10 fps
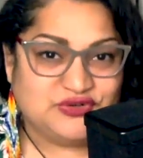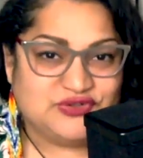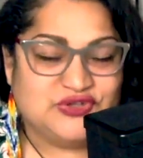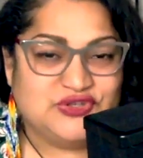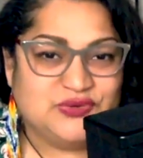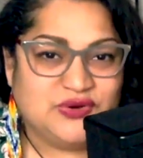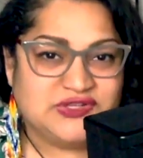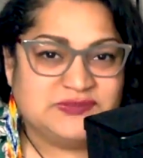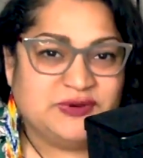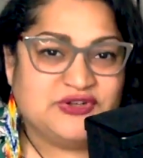So you are a
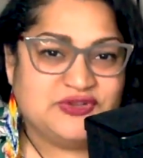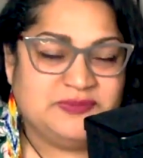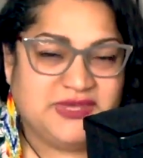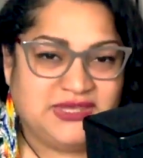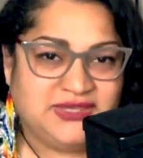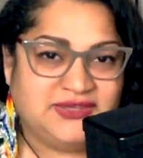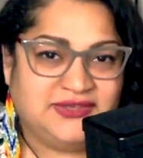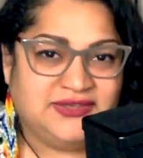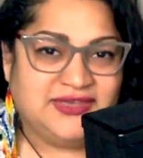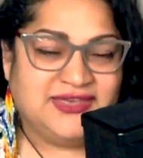spiritual being